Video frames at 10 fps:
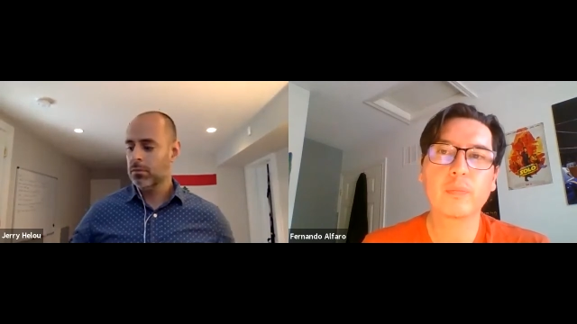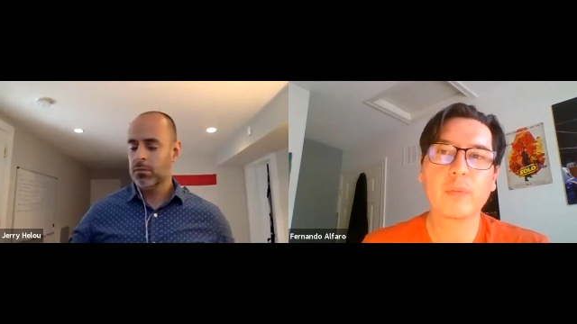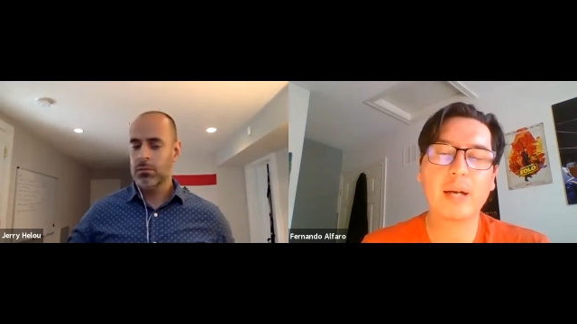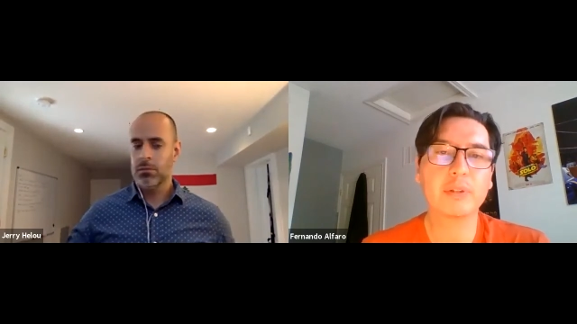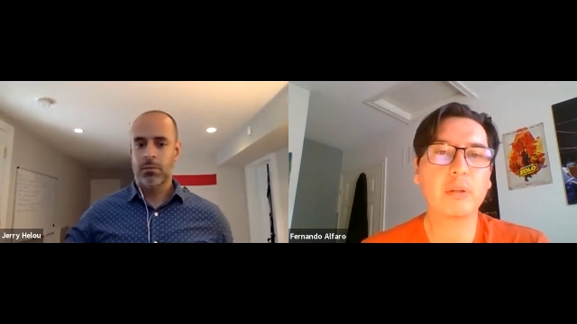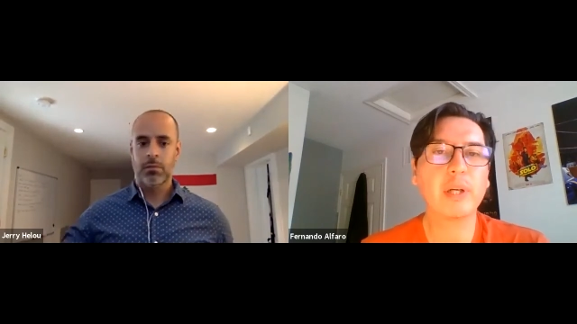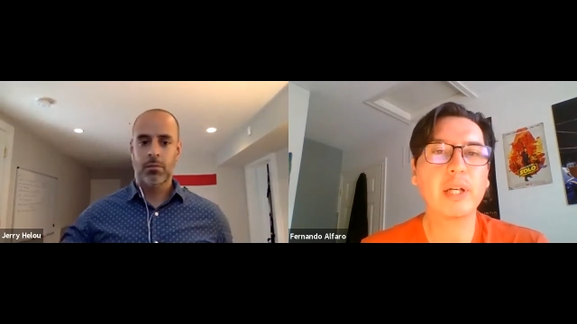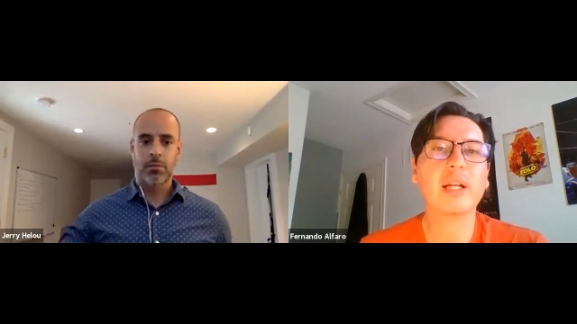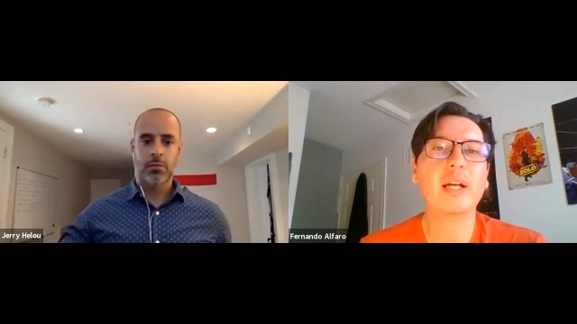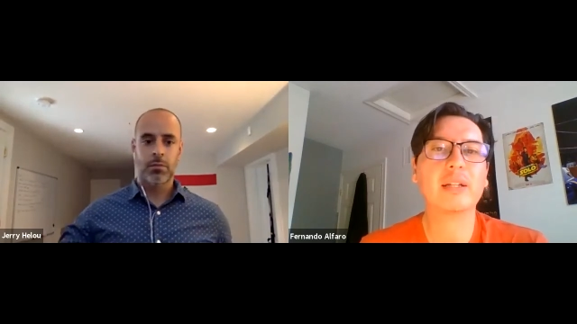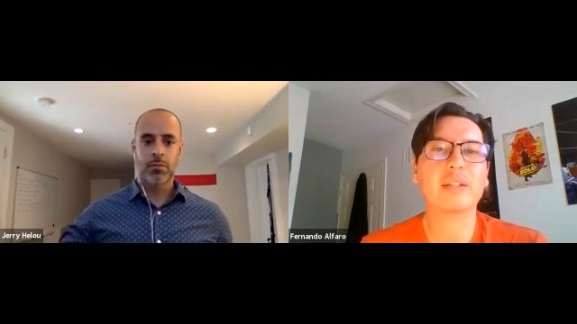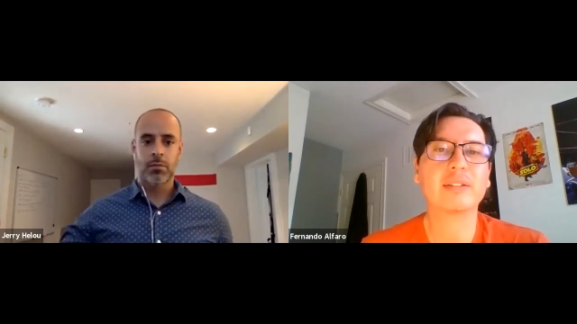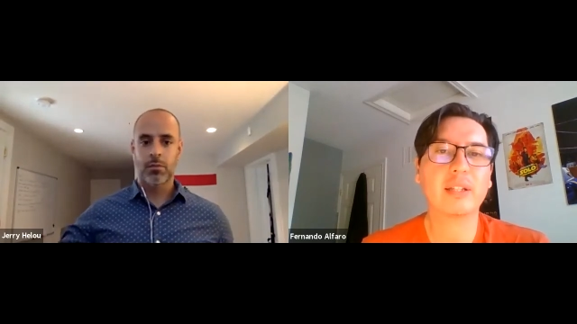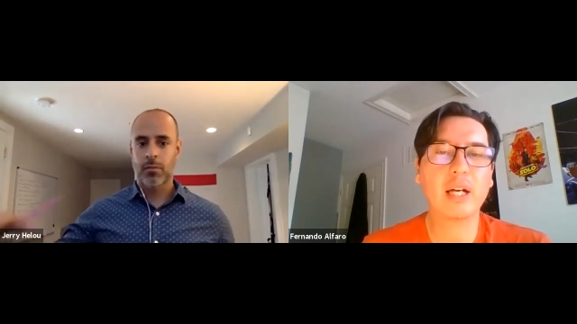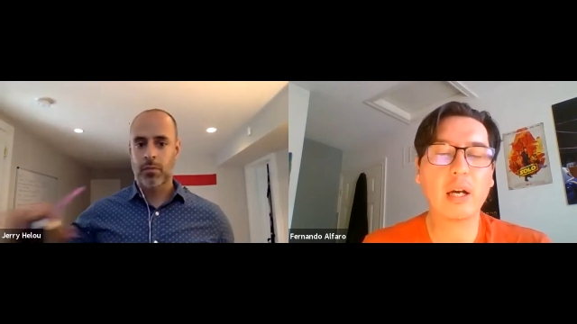Speaker 1: have somebody that
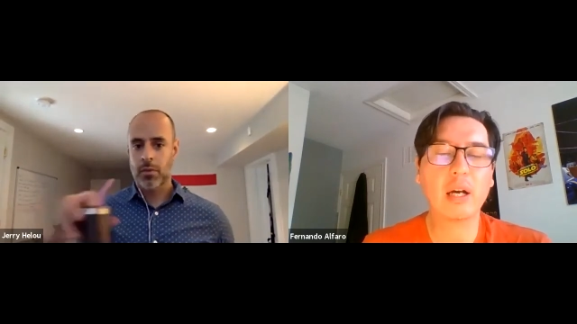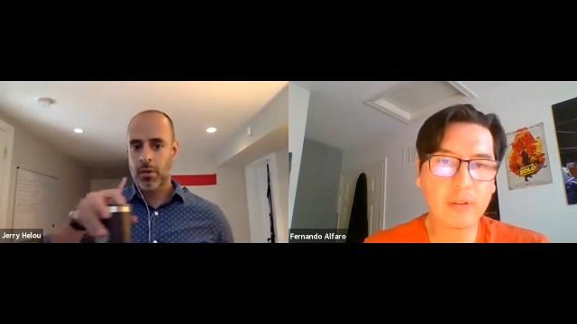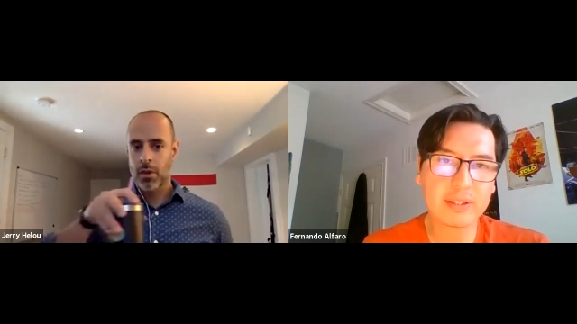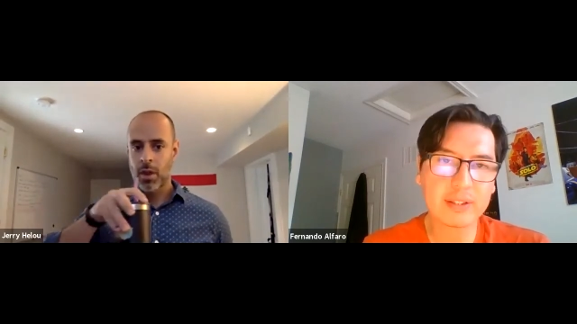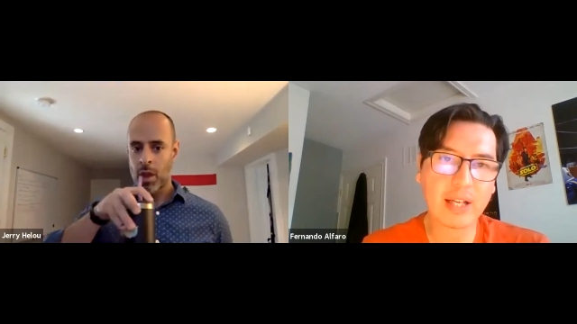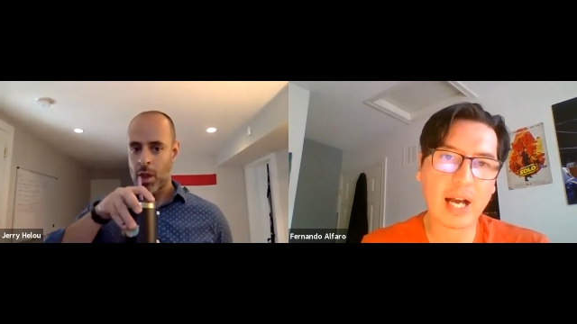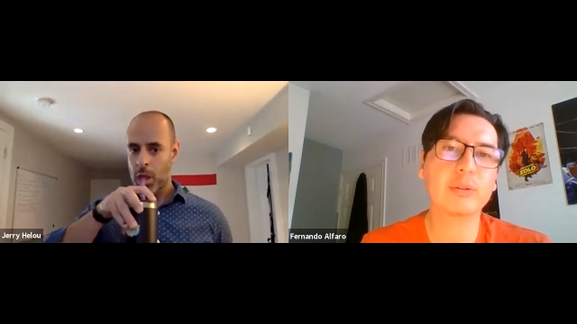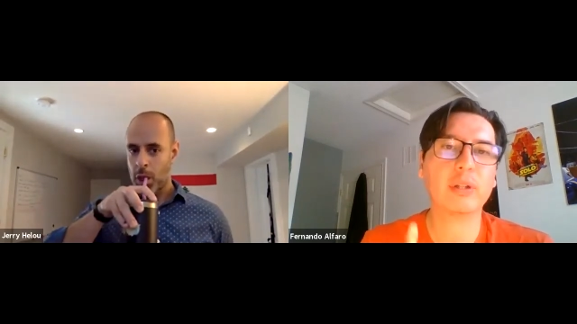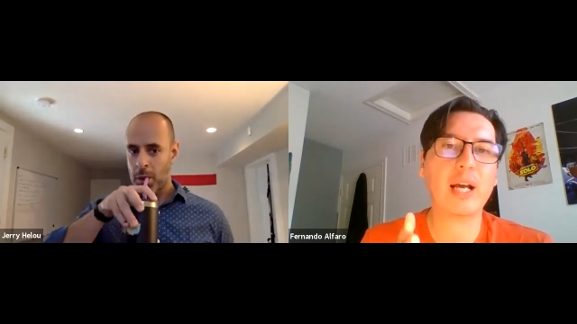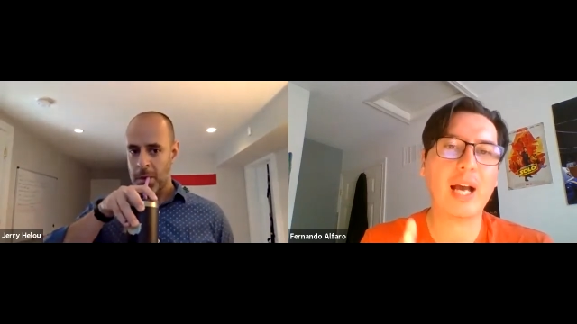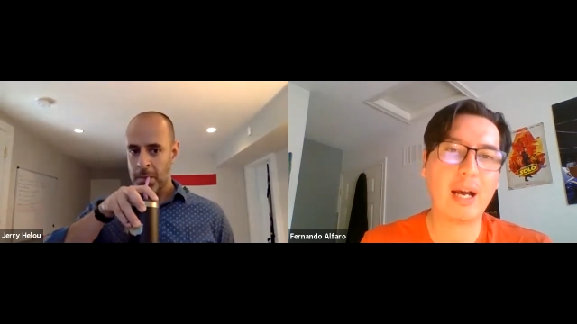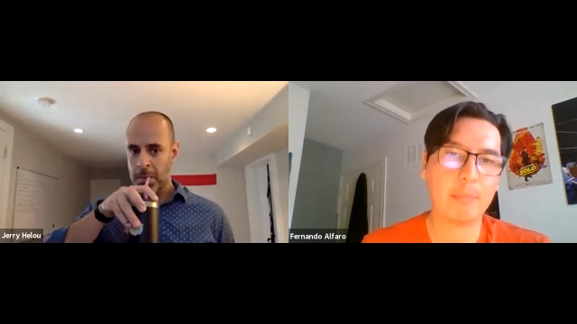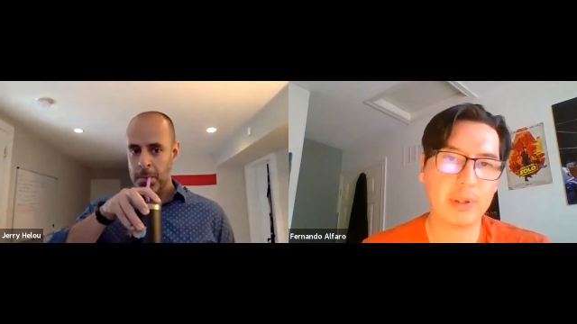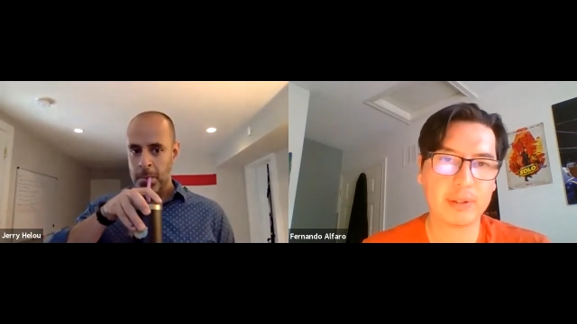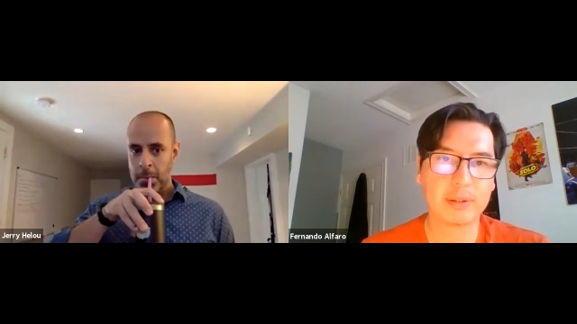understands how this actually
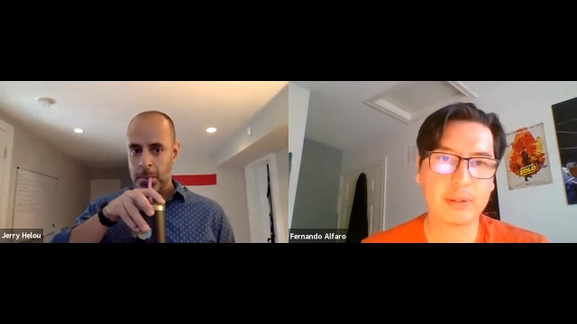happens